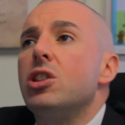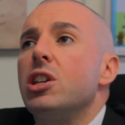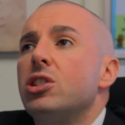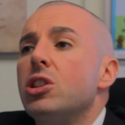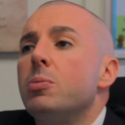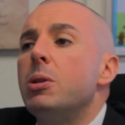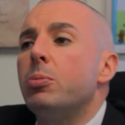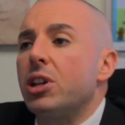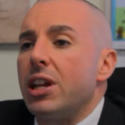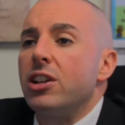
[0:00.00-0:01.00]
to the extent that
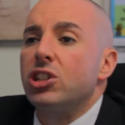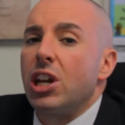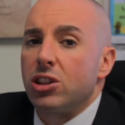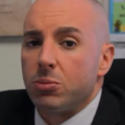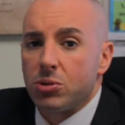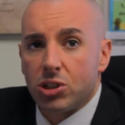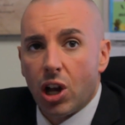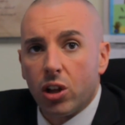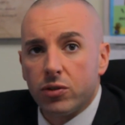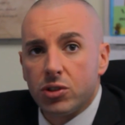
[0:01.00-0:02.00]
people can educate
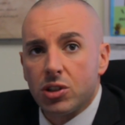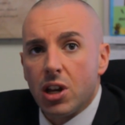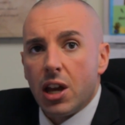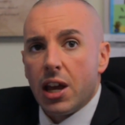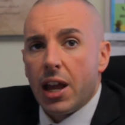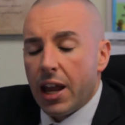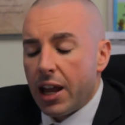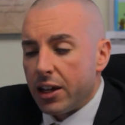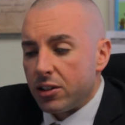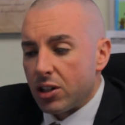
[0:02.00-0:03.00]
themselves
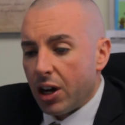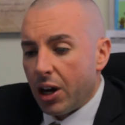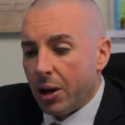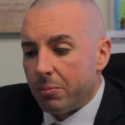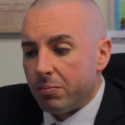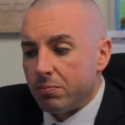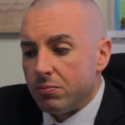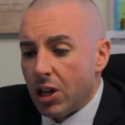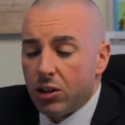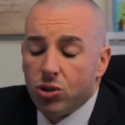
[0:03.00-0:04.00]
and um,
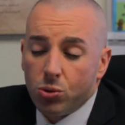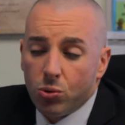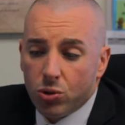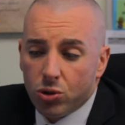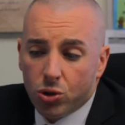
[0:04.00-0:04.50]
yeah, do,